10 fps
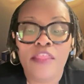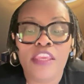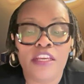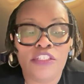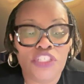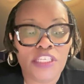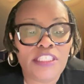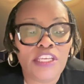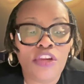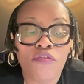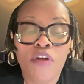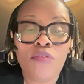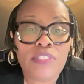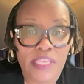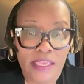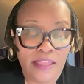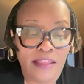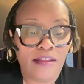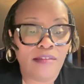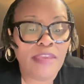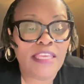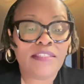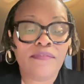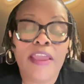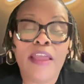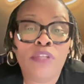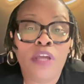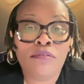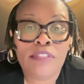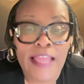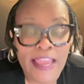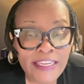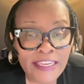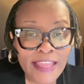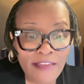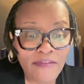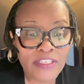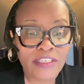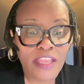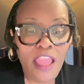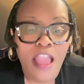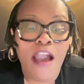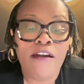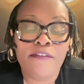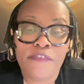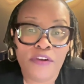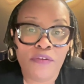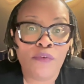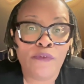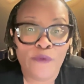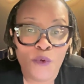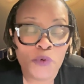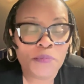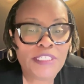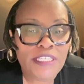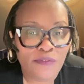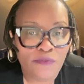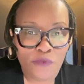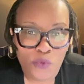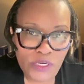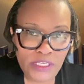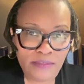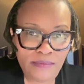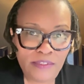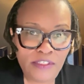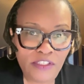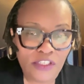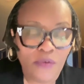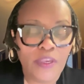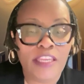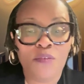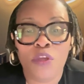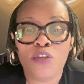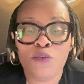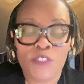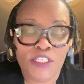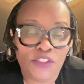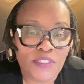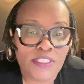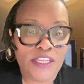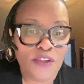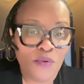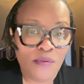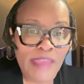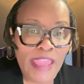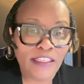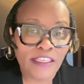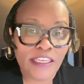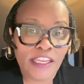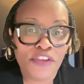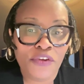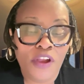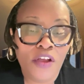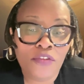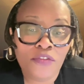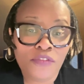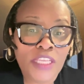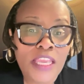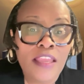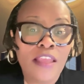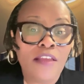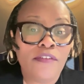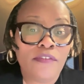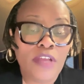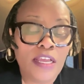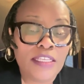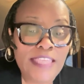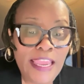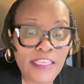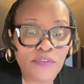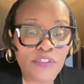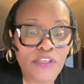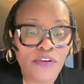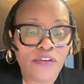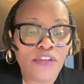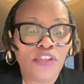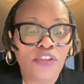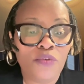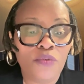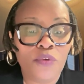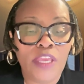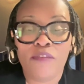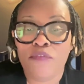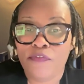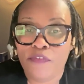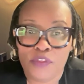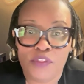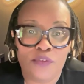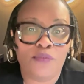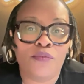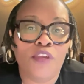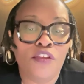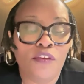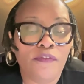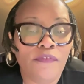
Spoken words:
The adjusted gross income is found on line 11 of Federal Form 1040. So, anyone who's interested in going back looking at your own tax return, you can refer to your